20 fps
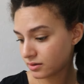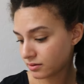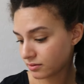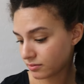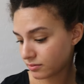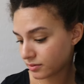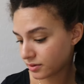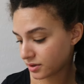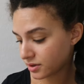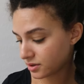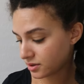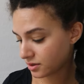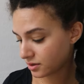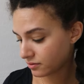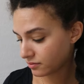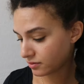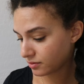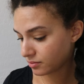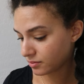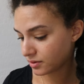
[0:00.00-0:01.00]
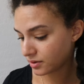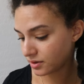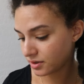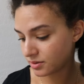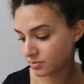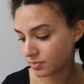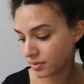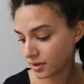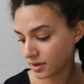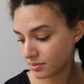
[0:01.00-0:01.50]
I'm gonna start with one of
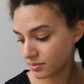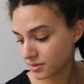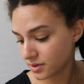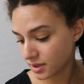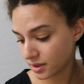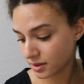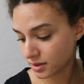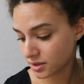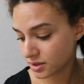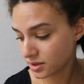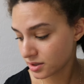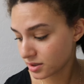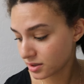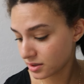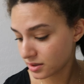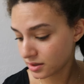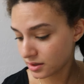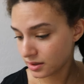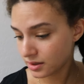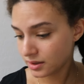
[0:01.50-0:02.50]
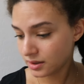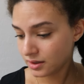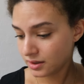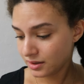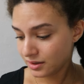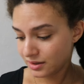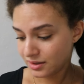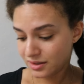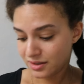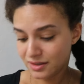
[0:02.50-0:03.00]
these bottom sections.
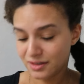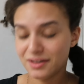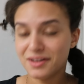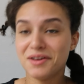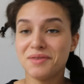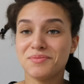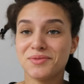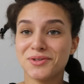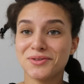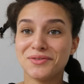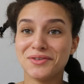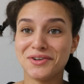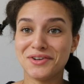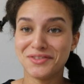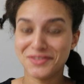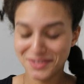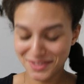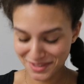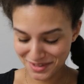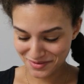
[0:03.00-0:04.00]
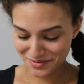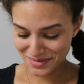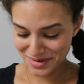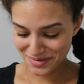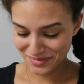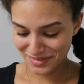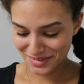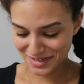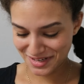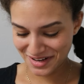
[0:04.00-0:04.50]
I'm so nervous. I've
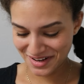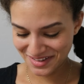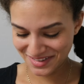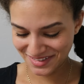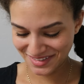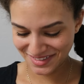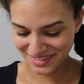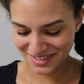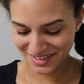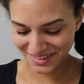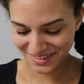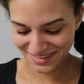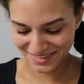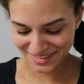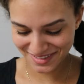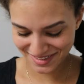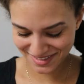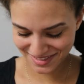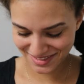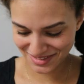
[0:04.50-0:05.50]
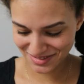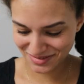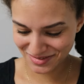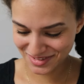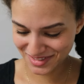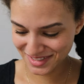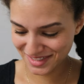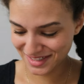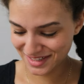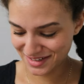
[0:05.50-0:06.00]
never done this, so we'll
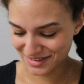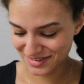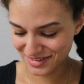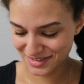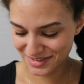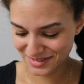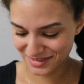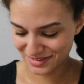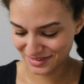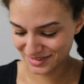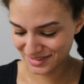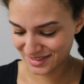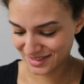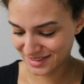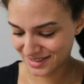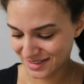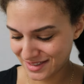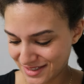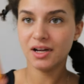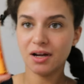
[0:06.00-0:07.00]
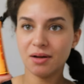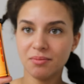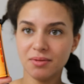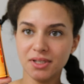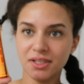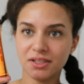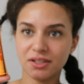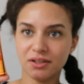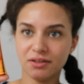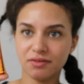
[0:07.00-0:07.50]
see how it goes. I'm
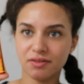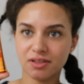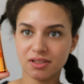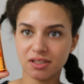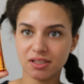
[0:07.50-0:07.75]
like nervous.